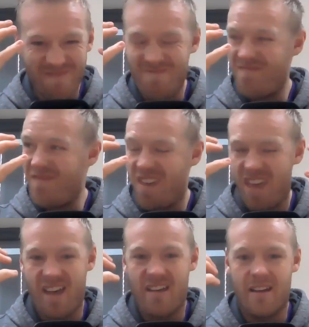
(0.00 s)

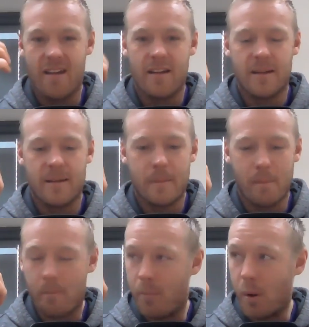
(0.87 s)
there,
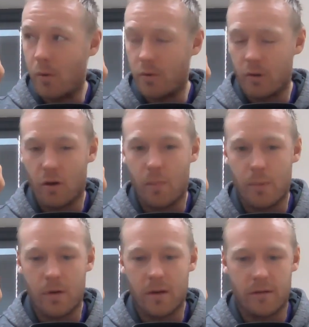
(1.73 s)
bunged up
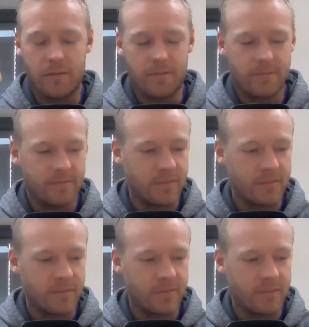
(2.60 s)
and